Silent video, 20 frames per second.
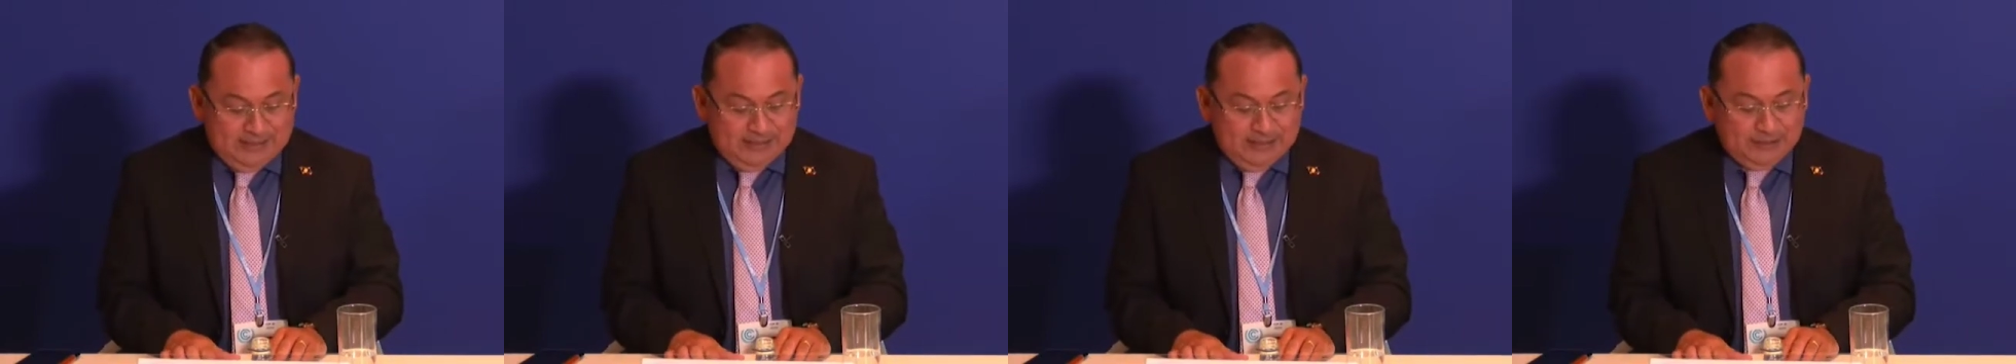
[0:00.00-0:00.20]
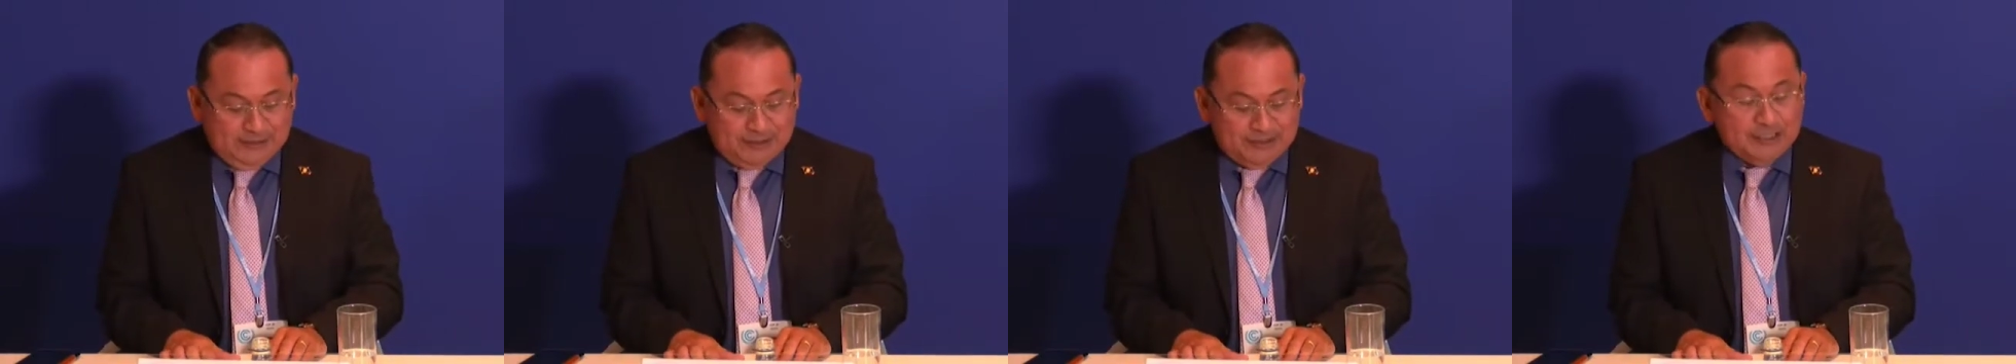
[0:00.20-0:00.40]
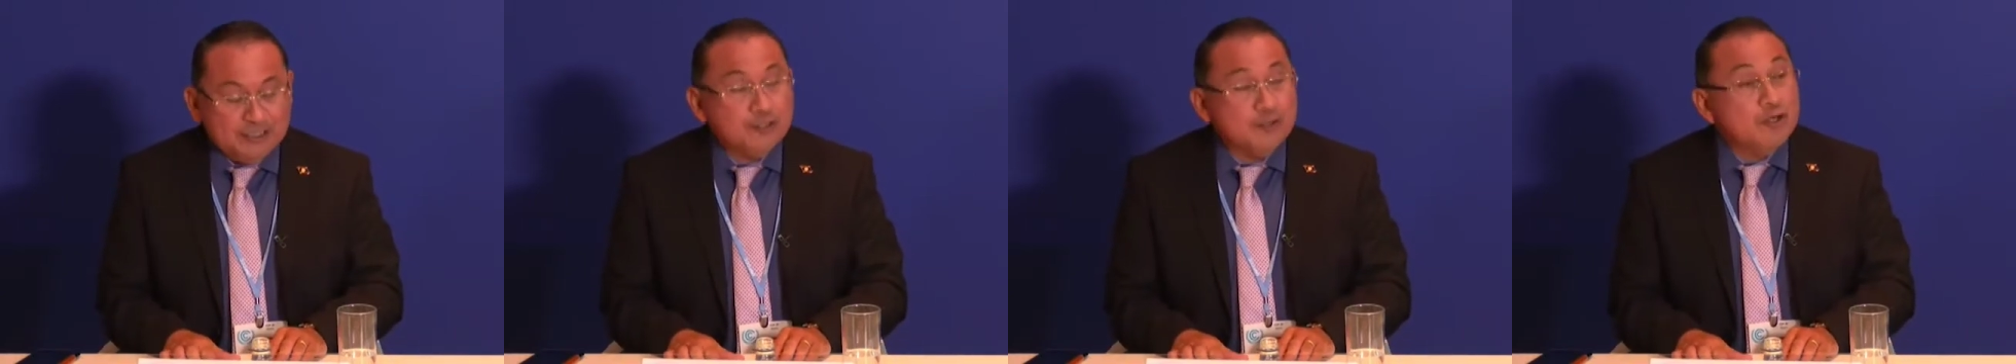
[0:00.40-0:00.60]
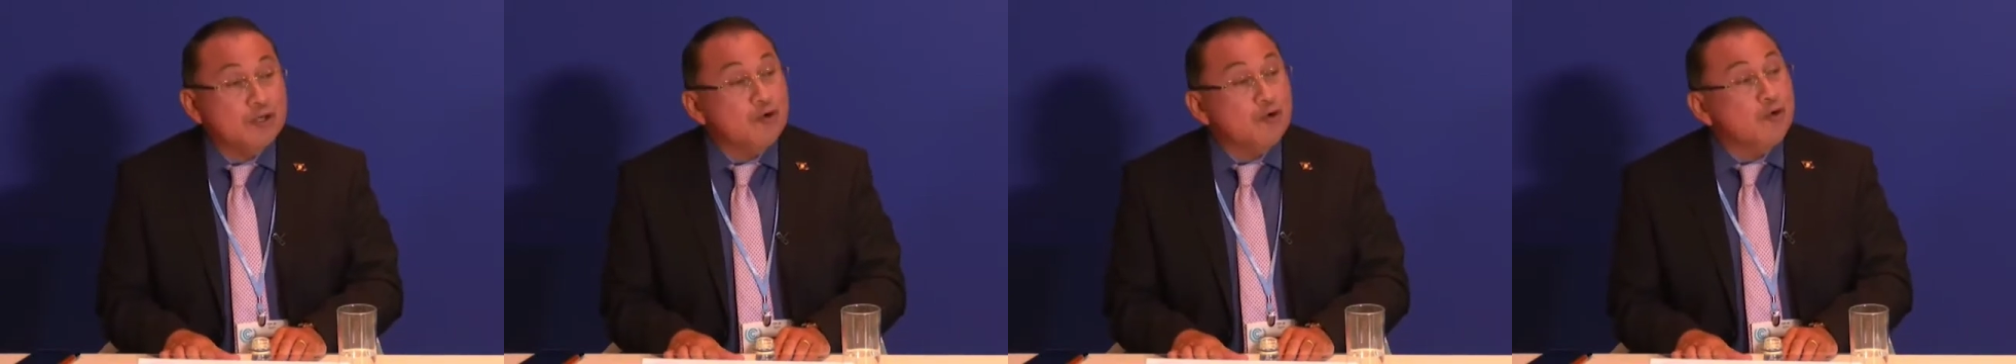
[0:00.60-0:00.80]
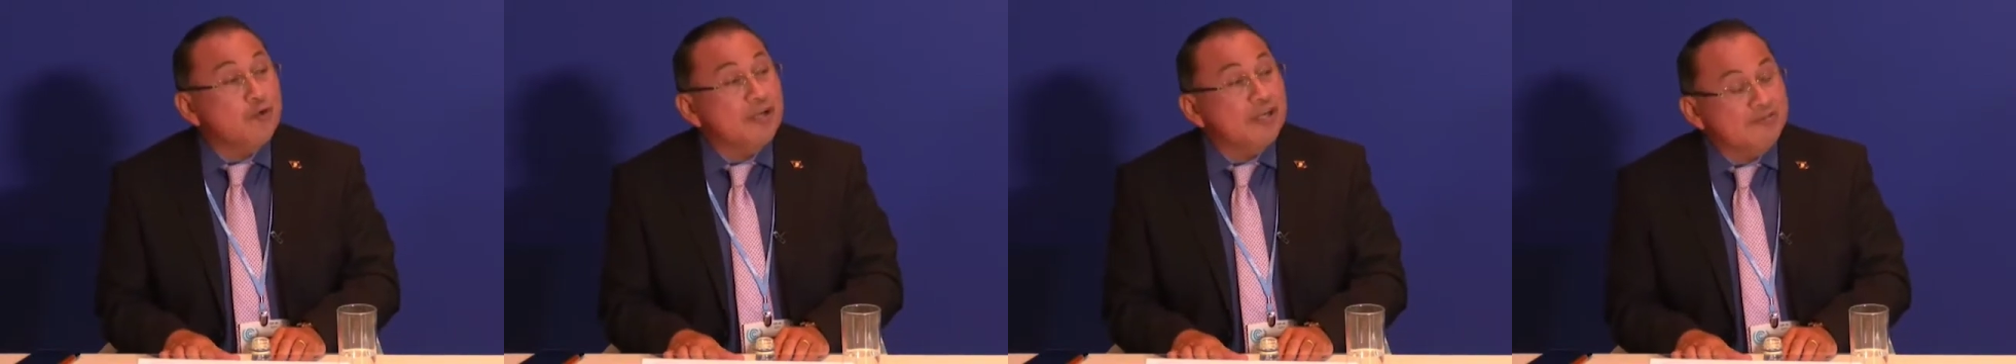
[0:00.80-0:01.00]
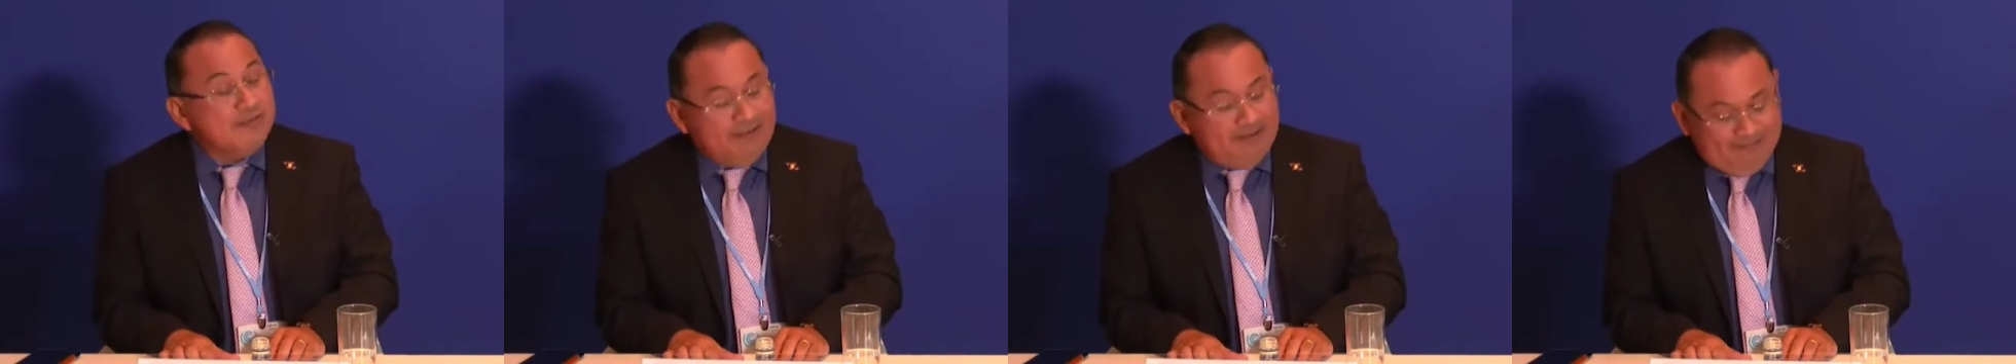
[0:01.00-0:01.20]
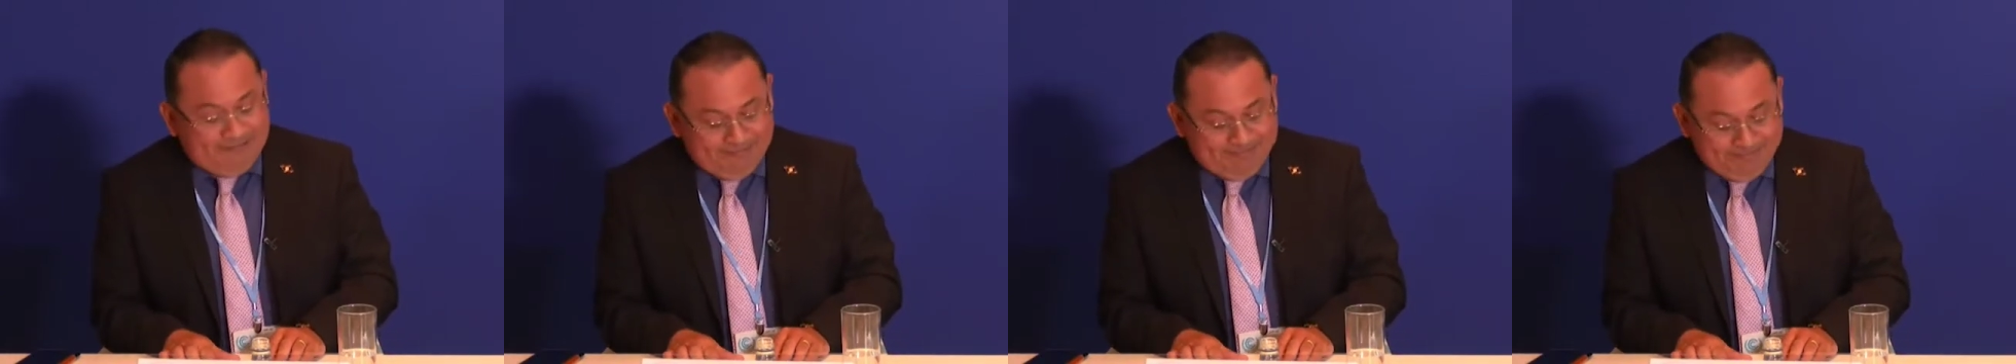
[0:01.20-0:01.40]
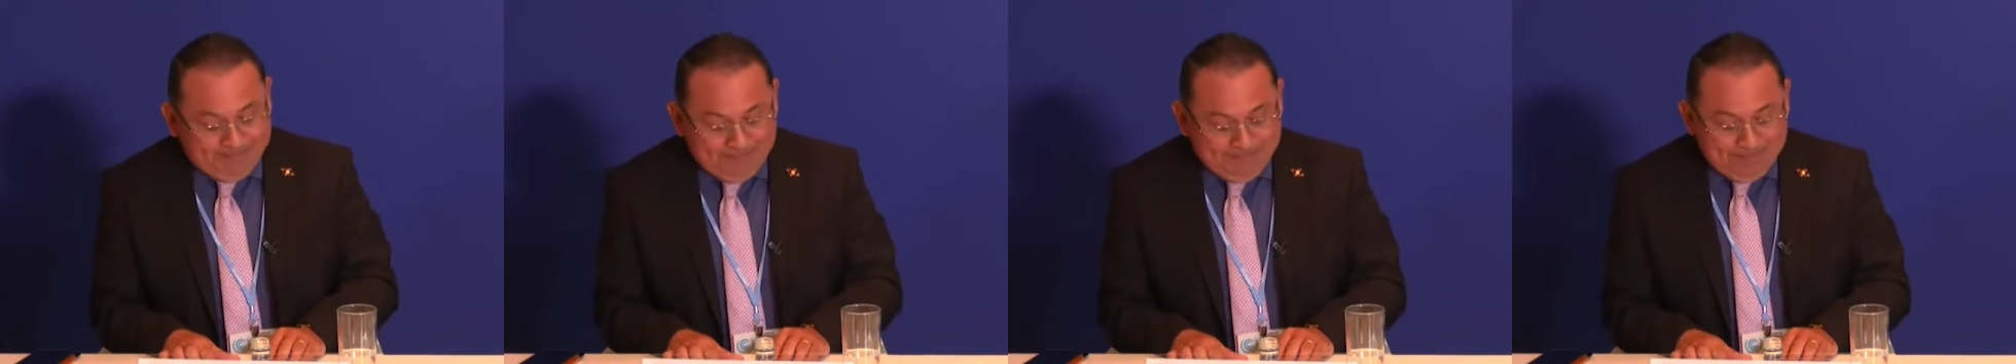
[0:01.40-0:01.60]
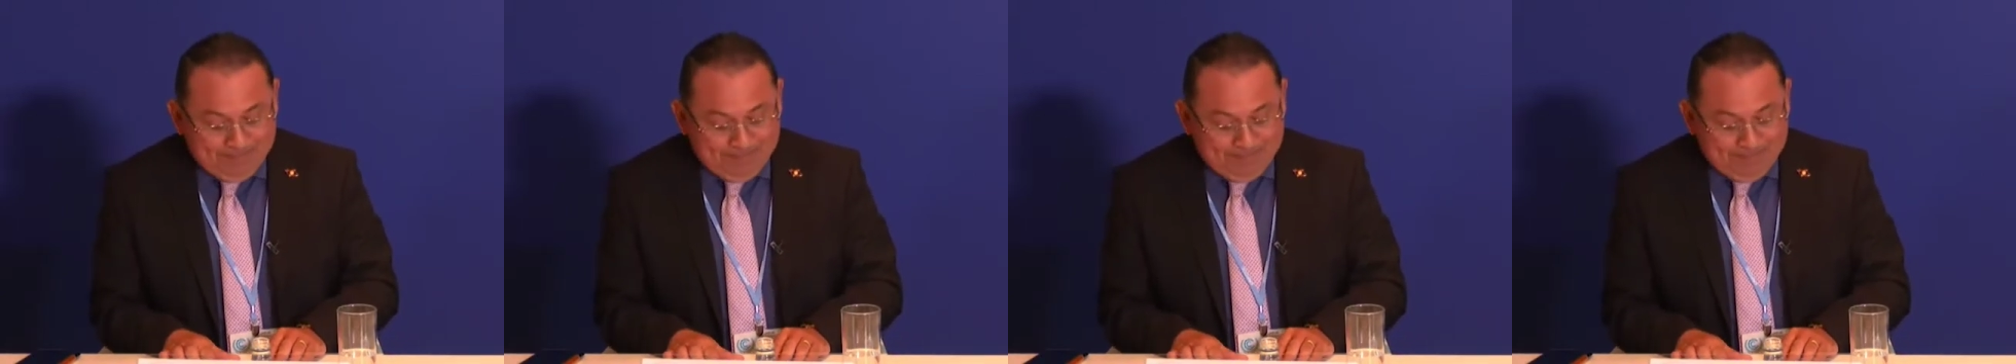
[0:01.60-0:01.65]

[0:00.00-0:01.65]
such as our coral reef,